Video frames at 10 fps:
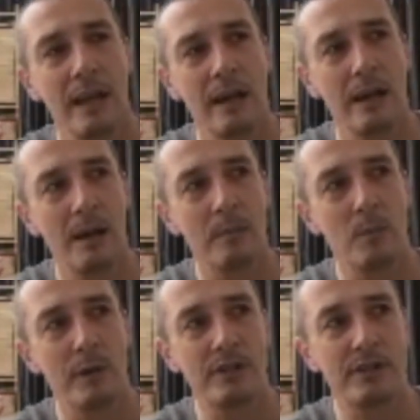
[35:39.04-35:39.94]

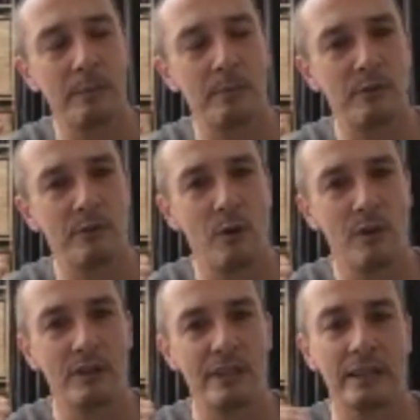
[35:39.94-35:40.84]
what I said before,
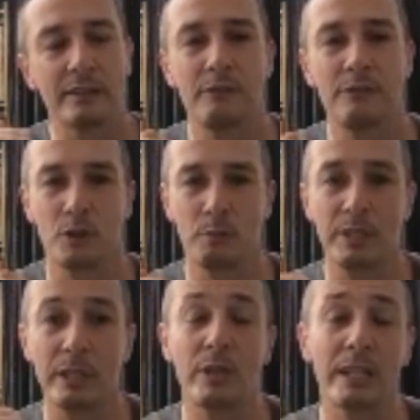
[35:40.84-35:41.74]
the delta force
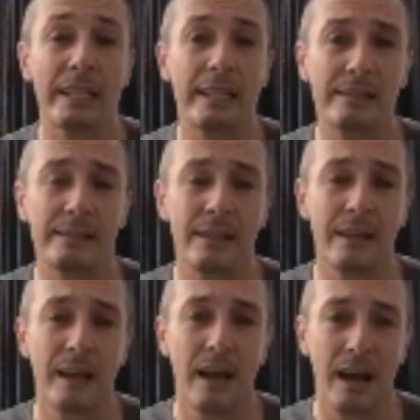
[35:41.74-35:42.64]
B release
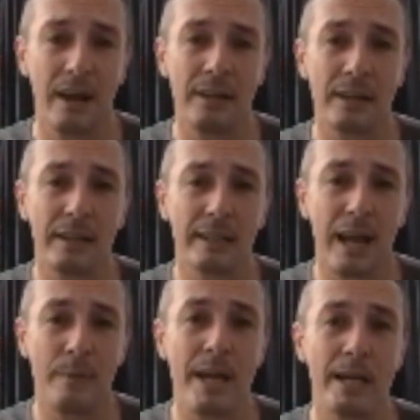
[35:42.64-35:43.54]
under a
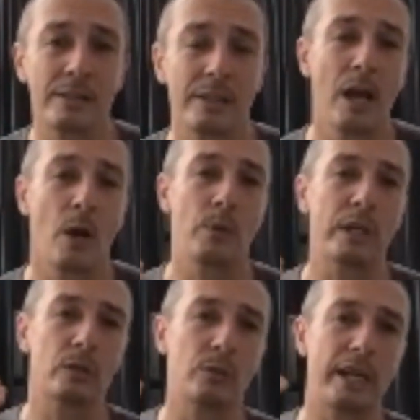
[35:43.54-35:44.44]
climax, we're
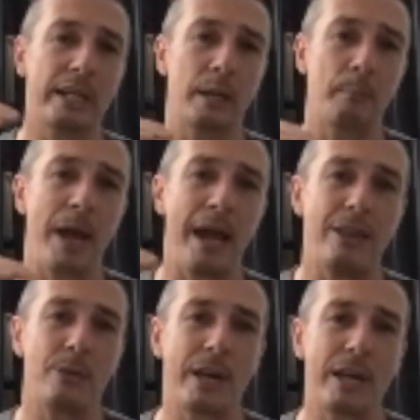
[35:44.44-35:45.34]
creating a
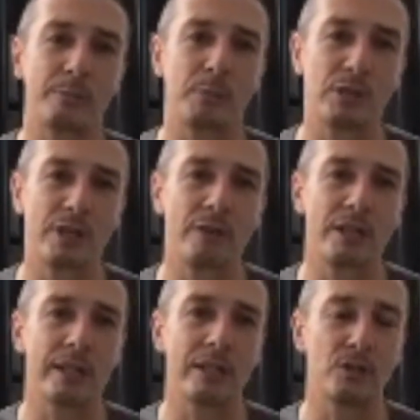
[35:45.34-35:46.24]
pathway
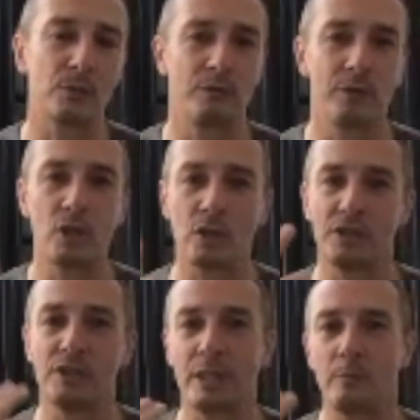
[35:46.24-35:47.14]
specifically through visual
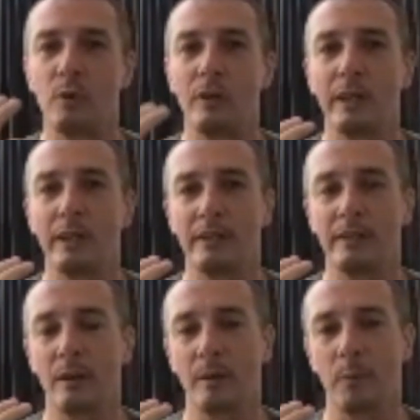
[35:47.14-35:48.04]
stimulated
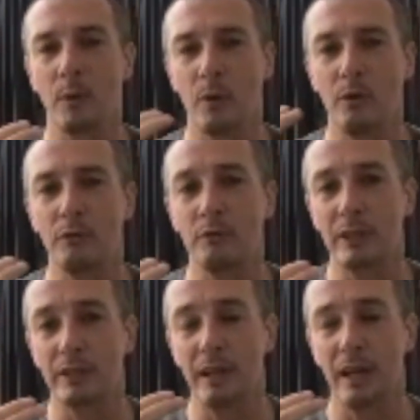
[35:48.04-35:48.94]

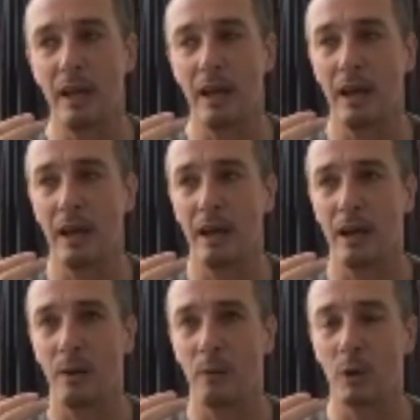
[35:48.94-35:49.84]
pornography
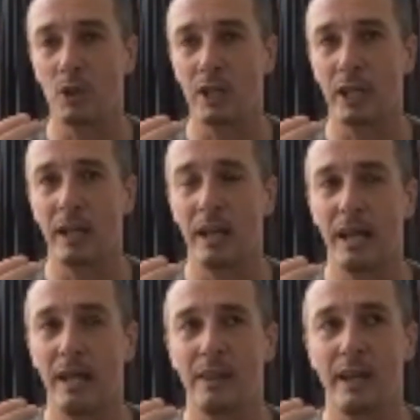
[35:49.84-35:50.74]
watching,
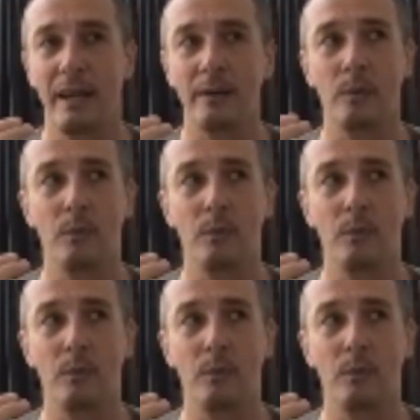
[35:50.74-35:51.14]
that